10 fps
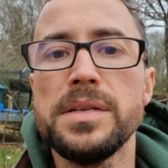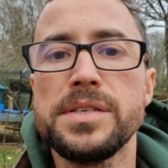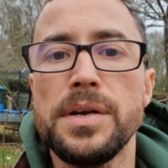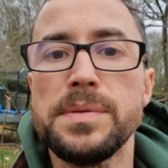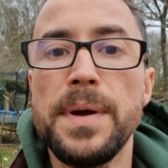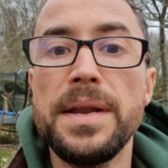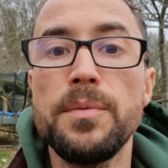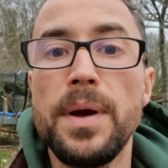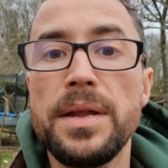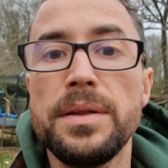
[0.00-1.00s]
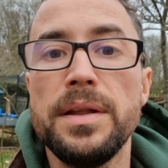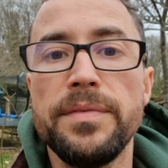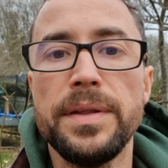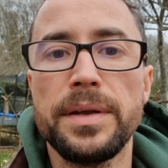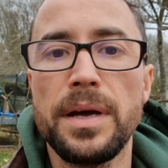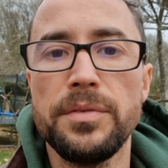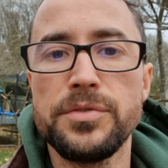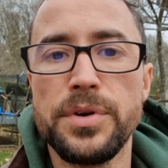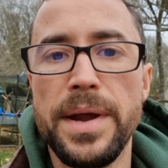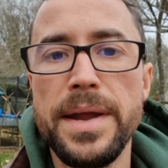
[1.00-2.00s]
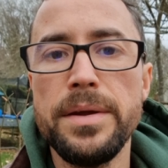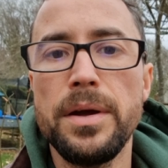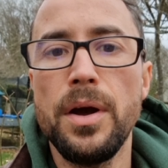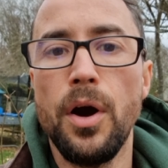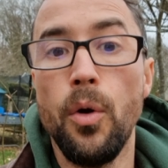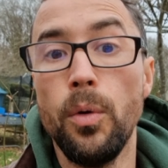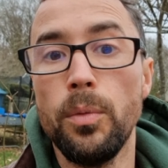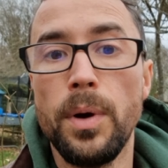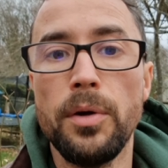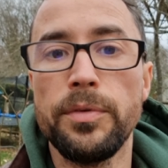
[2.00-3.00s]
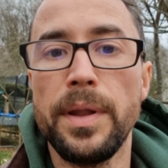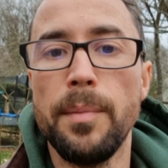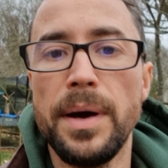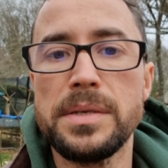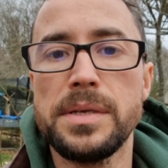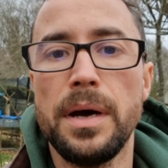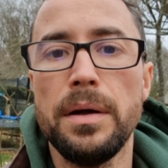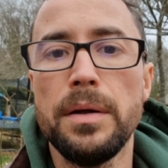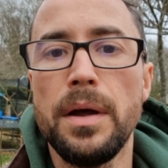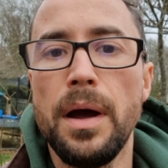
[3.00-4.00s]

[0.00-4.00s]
So depending where you live in the country, or the world for that matter,